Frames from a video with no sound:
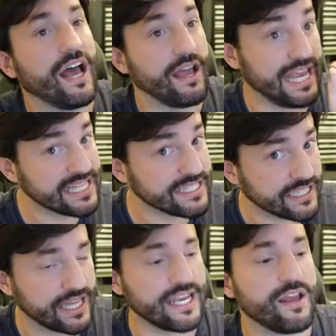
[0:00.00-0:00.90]

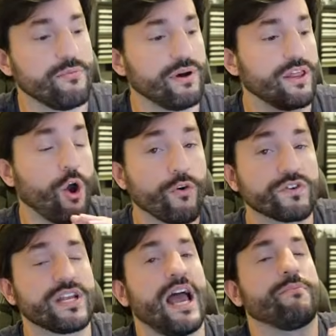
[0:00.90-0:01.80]
instantly, but over
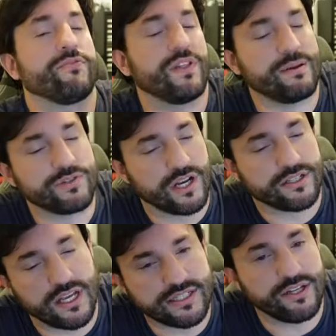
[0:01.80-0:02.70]
time, Flame Shock
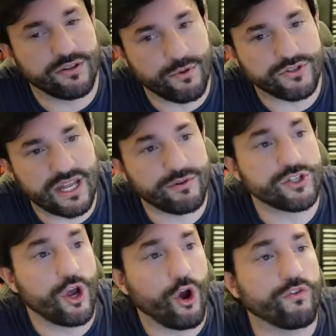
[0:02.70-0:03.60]
does deal the most damage
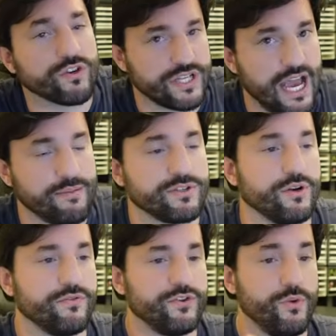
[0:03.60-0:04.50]
over time. So
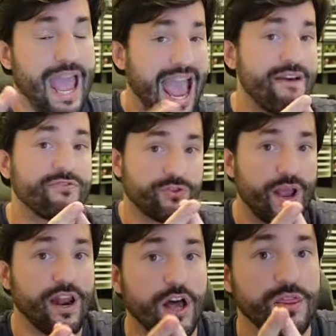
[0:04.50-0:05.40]
if you have
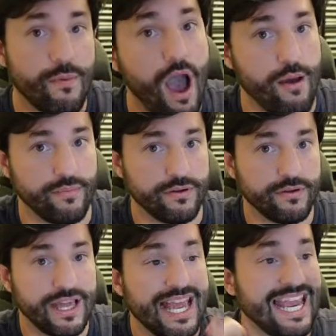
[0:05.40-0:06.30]
threat on the mob,
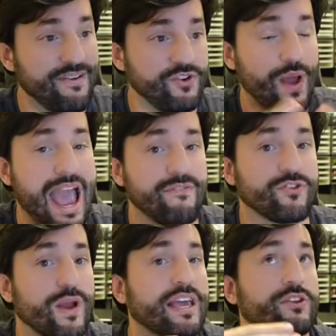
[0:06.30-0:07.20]
if you have
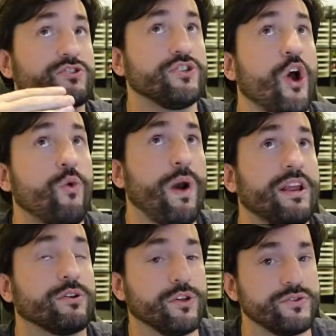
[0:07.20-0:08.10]
threat and there's no way
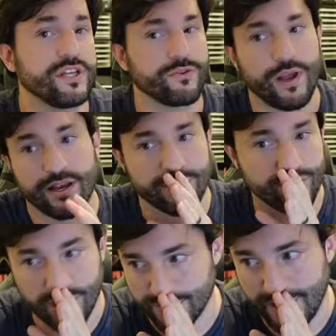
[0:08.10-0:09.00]
you're losing threat, because
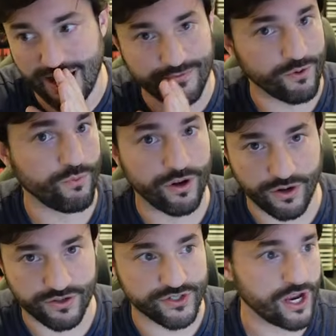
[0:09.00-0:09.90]
trust me, after one
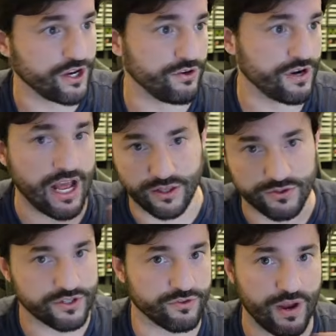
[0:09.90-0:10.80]
Earth Shock, you're not
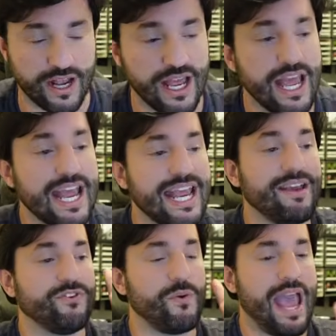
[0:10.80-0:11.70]
losing threat.
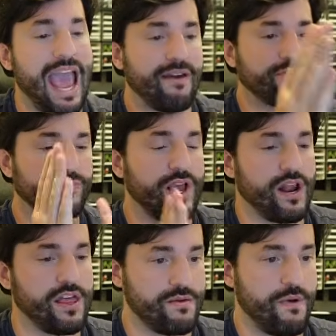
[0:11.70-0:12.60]
If you have threat
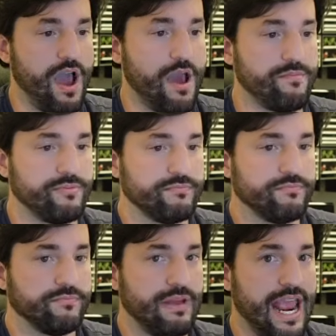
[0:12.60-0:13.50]
on the mob
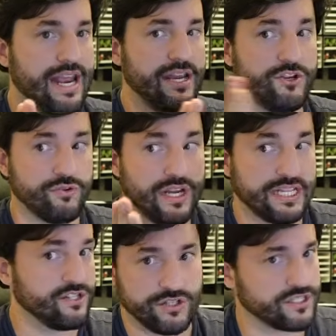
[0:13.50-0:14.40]
and
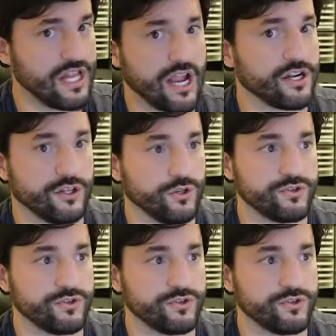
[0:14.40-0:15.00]
it's not going to lose